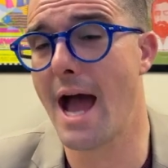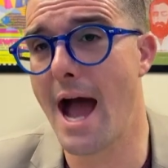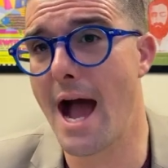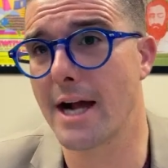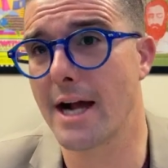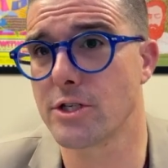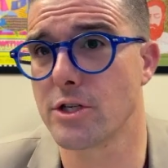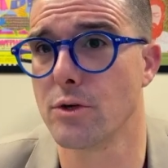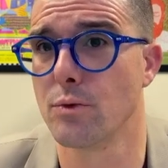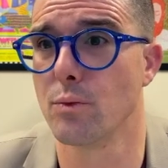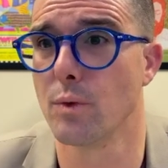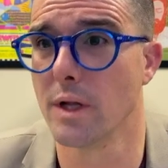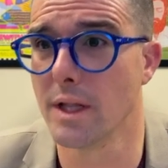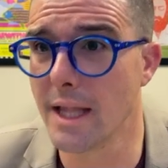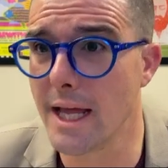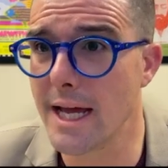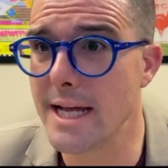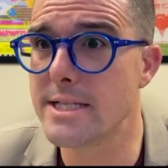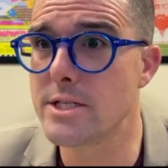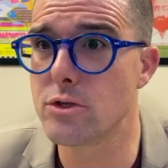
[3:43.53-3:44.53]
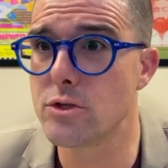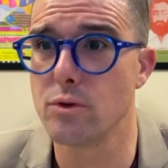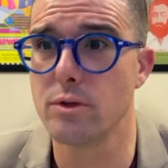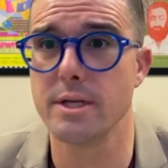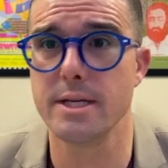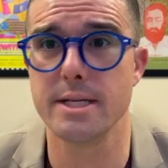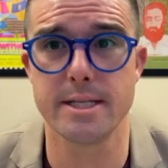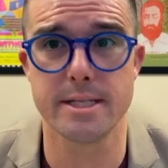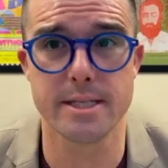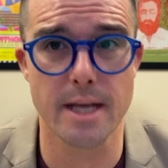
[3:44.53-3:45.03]
action relates to
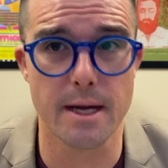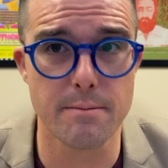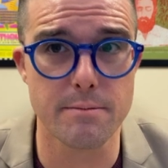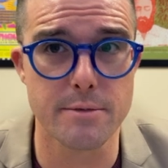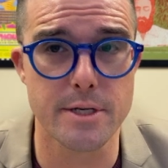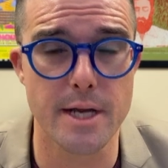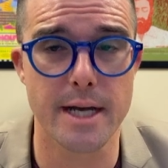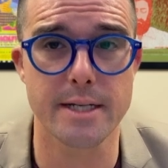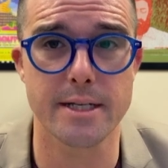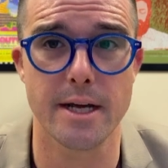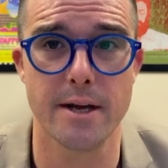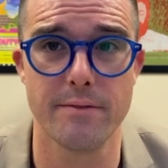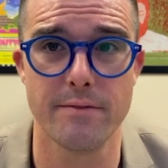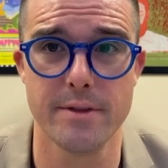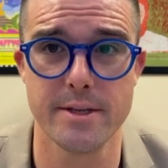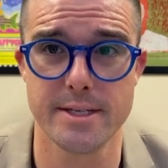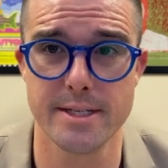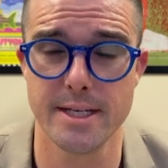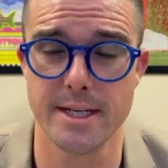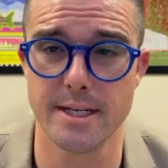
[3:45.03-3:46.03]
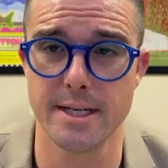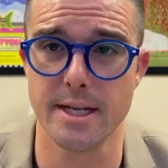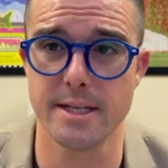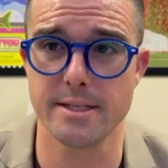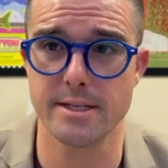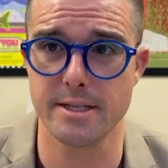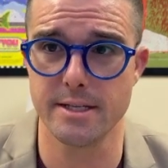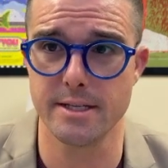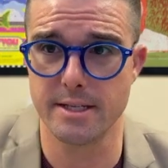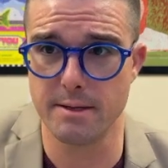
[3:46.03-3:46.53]
the subject of the
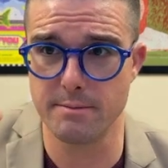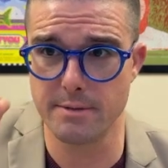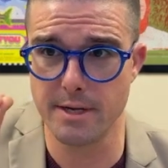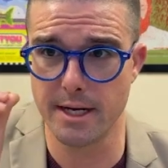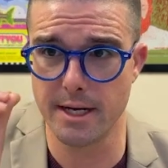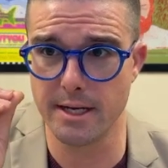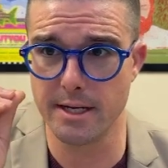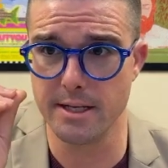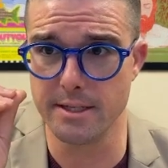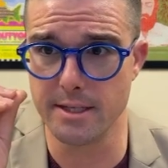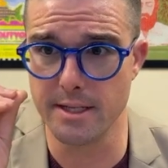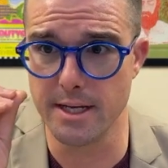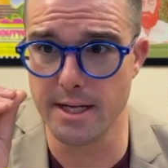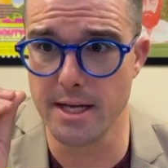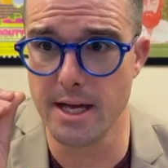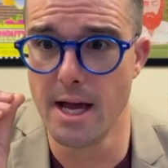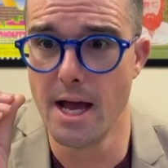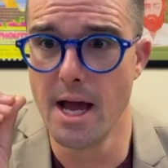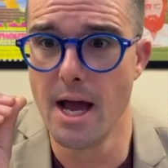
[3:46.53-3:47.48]
sentence. The subject is the